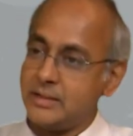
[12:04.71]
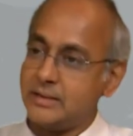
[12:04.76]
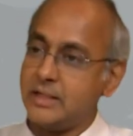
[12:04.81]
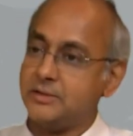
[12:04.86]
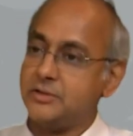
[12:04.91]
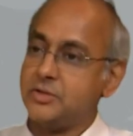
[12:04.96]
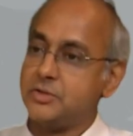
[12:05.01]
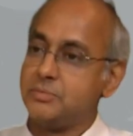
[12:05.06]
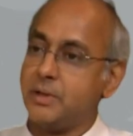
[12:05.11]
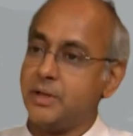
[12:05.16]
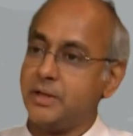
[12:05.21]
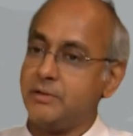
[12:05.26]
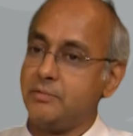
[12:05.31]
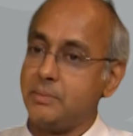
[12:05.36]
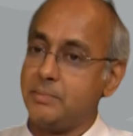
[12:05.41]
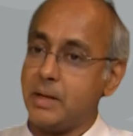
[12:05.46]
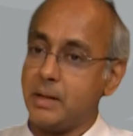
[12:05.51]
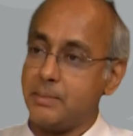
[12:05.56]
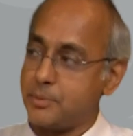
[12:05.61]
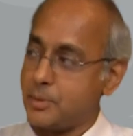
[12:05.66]
that this money
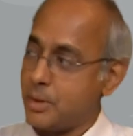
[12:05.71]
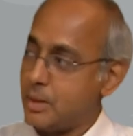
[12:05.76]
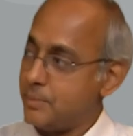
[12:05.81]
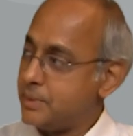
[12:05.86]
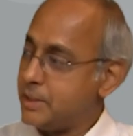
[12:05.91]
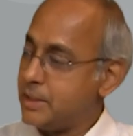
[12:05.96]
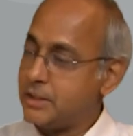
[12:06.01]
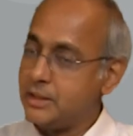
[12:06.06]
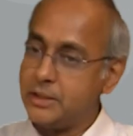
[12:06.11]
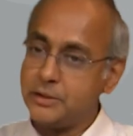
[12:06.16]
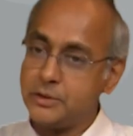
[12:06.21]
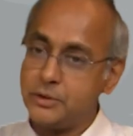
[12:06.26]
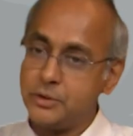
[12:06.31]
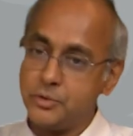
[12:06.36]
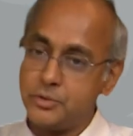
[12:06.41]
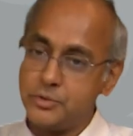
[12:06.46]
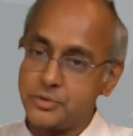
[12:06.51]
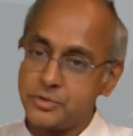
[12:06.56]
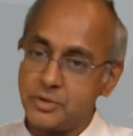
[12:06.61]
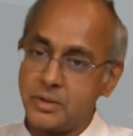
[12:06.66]
will be appropriately
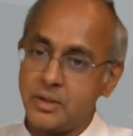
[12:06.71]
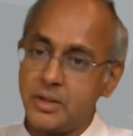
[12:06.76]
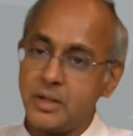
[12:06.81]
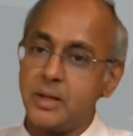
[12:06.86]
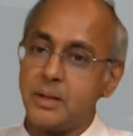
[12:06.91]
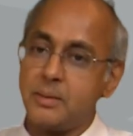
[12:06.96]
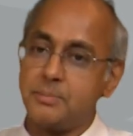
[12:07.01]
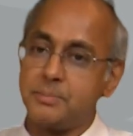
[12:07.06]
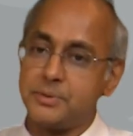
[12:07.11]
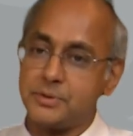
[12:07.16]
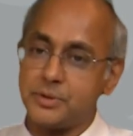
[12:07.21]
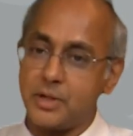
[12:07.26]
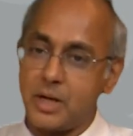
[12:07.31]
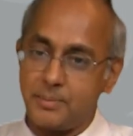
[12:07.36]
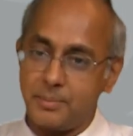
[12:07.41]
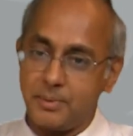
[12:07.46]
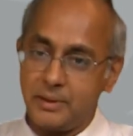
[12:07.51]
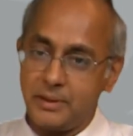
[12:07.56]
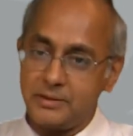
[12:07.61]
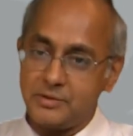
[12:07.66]
used,
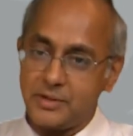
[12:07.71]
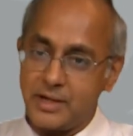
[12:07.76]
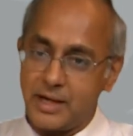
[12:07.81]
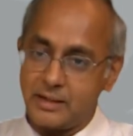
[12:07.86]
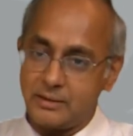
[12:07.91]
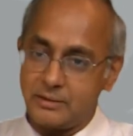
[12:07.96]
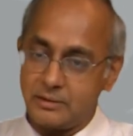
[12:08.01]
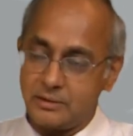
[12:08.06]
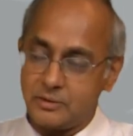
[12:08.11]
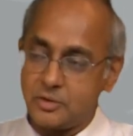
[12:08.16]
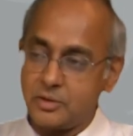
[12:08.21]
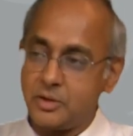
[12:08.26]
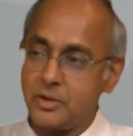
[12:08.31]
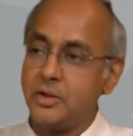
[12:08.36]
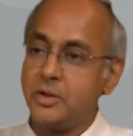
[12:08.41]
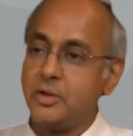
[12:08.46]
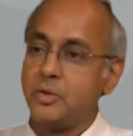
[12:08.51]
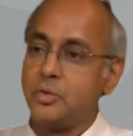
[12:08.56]
properly channeled,